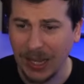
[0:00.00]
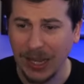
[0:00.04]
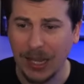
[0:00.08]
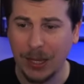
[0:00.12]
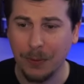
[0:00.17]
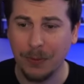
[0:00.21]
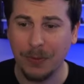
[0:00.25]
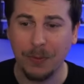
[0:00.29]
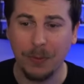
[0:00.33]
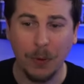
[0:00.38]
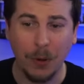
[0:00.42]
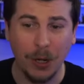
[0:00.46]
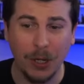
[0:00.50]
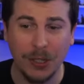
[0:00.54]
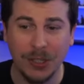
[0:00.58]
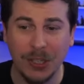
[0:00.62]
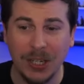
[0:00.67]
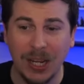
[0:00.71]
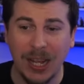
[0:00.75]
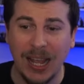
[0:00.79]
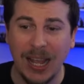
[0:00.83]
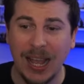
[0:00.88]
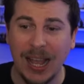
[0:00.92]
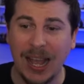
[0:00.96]
with Rush,
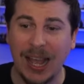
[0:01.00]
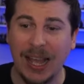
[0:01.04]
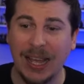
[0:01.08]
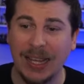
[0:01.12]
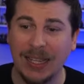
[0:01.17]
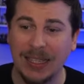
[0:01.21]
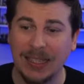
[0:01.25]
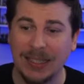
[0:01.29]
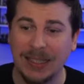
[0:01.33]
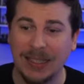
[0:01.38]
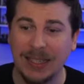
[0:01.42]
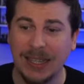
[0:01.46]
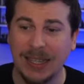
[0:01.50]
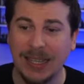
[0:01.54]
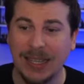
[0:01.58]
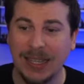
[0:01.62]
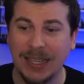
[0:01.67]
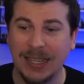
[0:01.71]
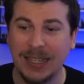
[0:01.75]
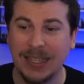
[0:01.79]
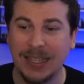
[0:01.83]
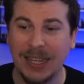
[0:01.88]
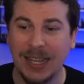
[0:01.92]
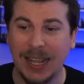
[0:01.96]
and he
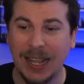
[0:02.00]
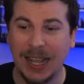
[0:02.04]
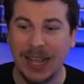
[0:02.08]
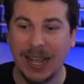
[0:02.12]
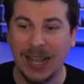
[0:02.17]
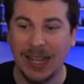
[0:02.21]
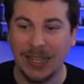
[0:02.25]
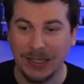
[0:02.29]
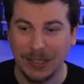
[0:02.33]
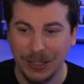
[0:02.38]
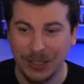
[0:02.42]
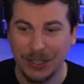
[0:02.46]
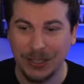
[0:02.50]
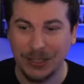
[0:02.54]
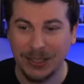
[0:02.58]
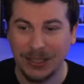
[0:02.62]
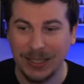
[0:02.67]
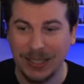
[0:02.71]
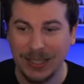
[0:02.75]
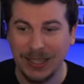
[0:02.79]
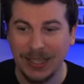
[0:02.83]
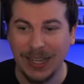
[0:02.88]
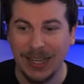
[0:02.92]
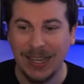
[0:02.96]
can
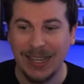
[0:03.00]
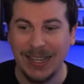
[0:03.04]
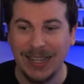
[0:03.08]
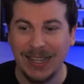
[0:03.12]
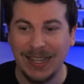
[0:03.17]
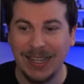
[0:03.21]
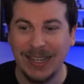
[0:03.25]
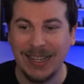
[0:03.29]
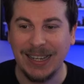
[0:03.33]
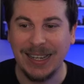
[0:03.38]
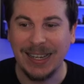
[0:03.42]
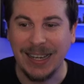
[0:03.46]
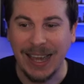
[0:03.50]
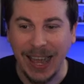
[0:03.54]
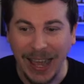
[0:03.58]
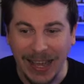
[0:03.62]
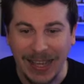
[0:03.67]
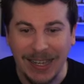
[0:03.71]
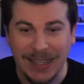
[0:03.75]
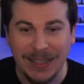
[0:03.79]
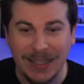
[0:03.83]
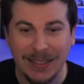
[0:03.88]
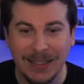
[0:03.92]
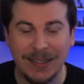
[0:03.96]
actually, he
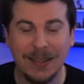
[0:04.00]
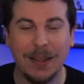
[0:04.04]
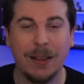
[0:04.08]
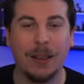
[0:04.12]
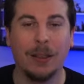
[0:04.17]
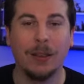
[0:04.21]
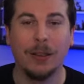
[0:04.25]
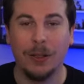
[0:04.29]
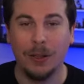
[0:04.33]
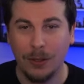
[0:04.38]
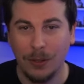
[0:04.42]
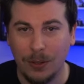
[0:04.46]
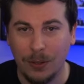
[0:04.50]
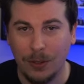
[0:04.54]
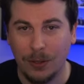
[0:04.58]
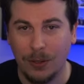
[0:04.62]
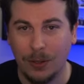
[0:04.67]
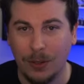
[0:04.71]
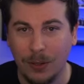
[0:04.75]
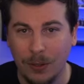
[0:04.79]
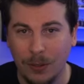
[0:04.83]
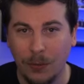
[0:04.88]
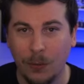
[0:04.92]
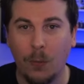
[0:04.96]
gains lore
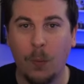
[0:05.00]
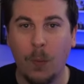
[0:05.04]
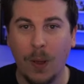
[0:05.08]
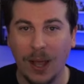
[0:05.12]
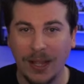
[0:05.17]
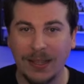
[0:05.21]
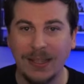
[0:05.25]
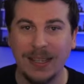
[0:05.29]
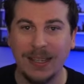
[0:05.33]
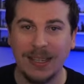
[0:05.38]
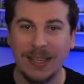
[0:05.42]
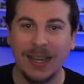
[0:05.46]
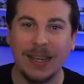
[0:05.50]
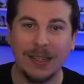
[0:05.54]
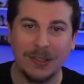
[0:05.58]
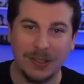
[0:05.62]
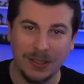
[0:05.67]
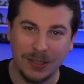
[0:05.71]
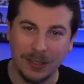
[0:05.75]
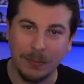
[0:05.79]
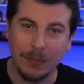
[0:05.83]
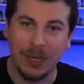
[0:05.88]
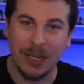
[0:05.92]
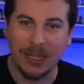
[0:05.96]
when he
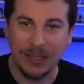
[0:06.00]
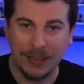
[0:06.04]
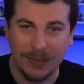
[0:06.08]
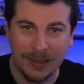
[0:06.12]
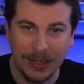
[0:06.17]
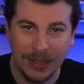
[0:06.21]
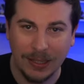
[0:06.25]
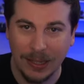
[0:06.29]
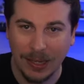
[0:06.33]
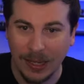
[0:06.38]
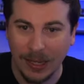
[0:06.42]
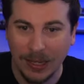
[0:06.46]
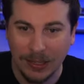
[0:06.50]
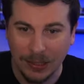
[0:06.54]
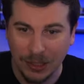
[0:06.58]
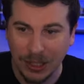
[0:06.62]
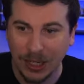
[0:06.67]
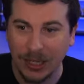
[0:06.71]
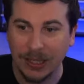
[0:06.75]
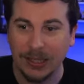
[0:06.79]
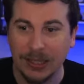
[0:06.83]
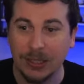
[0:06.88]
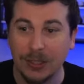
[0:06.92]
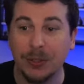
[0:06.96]
actually makes that
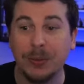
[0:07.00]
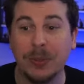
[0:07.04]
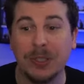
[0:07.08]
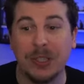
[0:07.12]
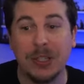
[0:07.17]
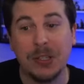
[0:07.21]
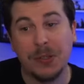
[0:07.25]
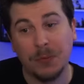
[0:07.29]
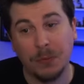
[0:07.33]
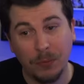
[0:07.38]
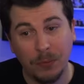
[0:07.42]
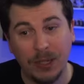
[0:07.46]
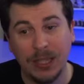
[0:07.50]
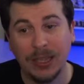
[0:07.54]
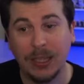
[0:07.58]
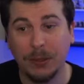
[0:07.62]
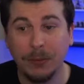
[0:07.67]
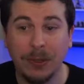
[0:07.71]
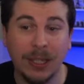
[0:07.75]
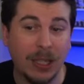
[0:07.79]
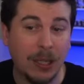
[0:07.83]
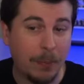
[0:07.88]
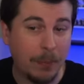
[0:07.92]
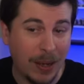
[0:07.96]
challenge, which is really,
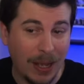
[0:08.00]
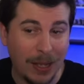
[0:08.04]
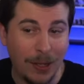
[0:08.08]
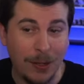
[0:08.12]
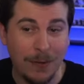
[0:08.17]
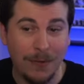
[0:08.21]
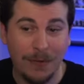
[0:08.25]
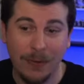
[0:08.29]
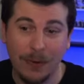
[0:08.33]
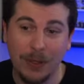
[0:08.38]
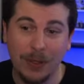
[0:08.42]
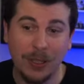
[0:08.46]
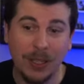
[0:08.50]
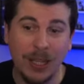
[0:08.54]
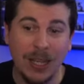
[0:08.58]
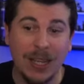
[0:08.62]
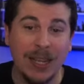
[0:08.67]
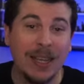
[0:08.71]
really powerful.